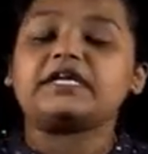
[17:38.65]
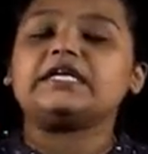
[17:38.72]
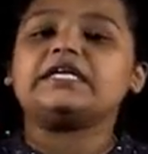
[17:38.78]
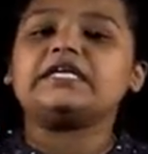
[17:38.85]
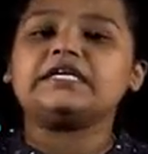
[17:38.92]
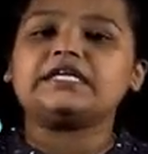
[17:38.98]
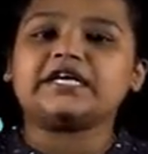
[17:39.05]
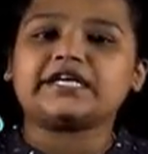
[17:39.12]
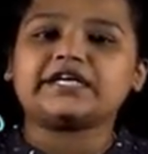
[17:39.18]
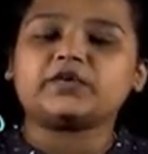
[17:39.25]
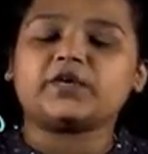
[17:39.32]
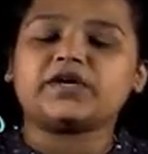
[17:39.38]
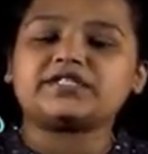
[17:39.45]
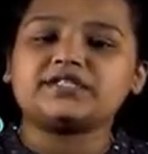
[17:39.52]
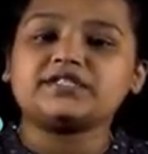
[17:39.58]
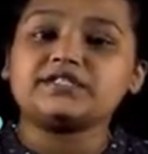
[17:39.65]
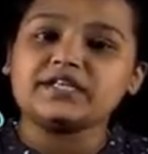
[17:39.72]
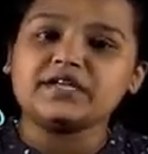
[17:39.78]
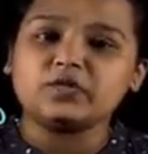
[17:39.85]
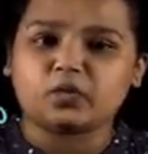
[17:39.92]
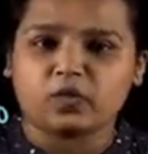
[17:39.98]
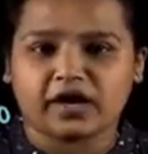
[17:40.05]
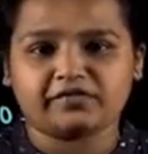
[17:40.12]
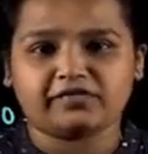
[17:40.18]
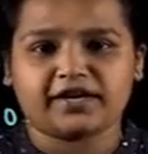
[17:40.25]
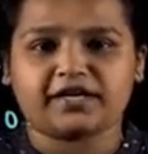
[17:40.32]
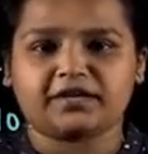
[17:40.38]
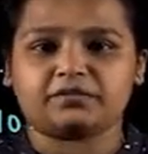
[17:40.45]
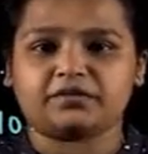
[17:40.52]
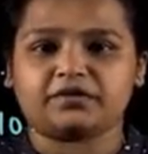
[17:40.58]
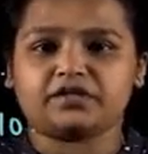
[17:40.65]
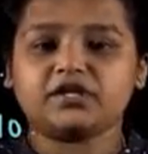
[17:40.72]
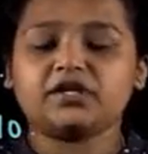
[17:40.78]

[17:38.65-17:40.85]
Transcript: linear equations in one variable.